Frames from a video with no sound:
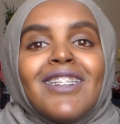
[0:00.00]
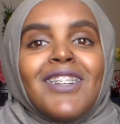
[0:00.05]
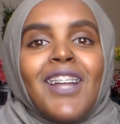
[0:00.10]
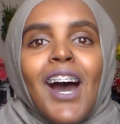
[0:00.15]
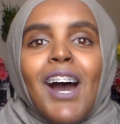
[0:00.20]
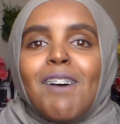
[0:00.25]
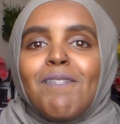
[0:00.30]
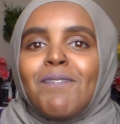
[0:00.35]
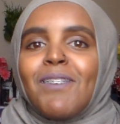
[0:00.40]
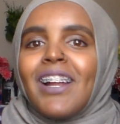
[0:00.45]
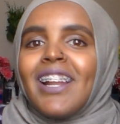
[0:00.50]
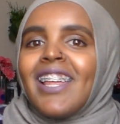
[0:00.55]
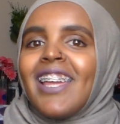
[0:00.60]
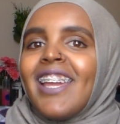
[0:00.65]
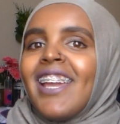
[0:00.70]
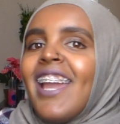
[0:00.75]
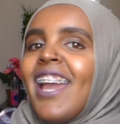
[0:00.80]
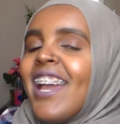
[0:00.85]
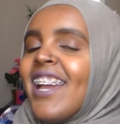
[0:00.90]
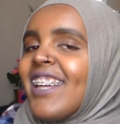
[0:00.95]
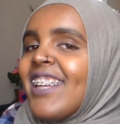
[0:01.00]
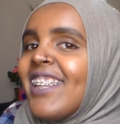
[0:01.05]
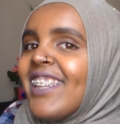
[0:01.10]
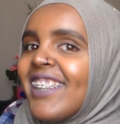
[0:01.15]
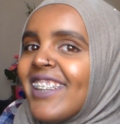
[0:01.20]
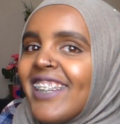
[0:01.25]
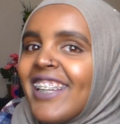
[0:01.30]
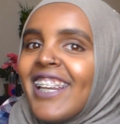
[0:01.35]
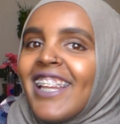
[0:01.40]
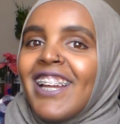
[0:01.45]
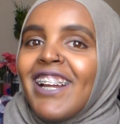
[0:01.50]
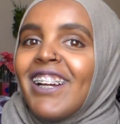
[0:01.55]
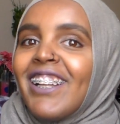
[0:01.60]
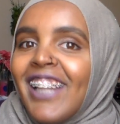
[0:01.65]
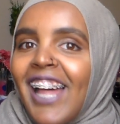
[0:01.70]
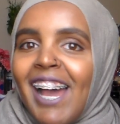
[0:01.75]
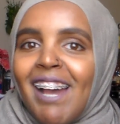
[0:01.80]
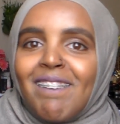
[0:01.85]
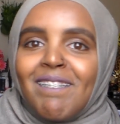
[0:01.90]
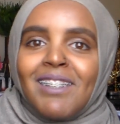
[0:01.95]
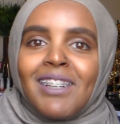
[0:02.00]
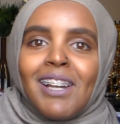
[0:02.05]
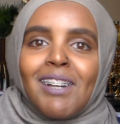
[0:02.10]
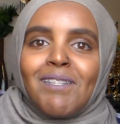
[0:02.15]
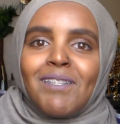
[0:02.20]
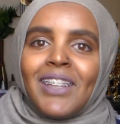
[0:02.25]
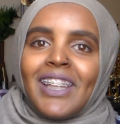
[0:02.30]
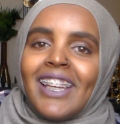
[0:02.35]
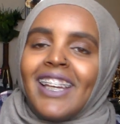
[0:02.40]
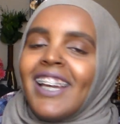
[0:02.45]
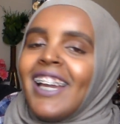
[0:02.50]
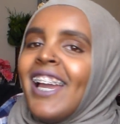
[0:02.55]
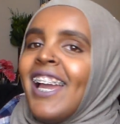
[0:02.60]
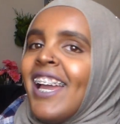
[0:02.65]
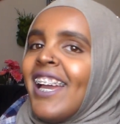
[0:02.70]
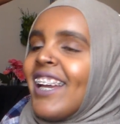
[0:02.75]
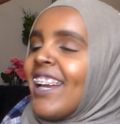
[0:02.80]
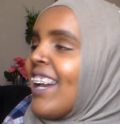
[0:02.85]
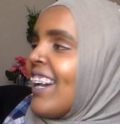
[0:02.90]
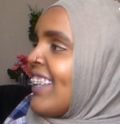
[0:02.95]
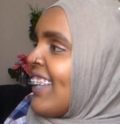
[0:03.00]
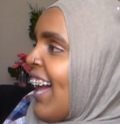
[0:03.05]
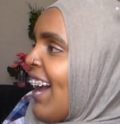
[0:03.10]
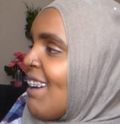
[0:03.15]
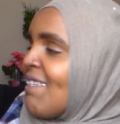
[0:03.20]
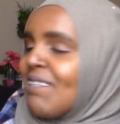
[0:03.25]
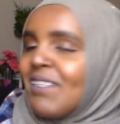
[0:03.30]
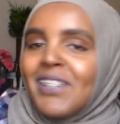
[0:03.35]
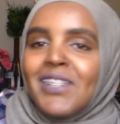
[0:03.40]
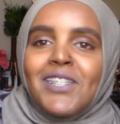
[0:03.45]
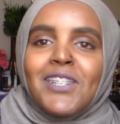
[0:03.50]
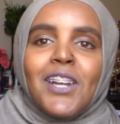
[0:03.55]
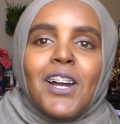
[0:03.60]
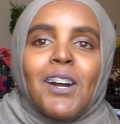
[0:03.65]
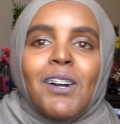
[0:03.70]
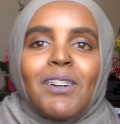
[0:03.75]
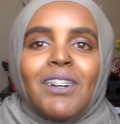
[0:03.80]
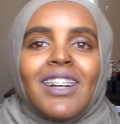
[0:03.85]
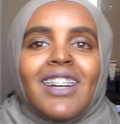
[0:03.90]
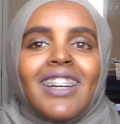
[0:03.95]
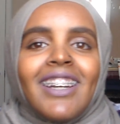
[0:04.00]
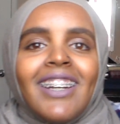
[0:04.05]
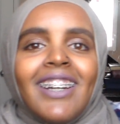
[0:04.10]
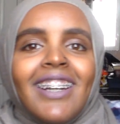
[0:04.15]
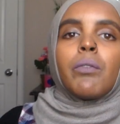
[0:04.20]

It's not funny. He's sitting here laughing at me because I'm a joke.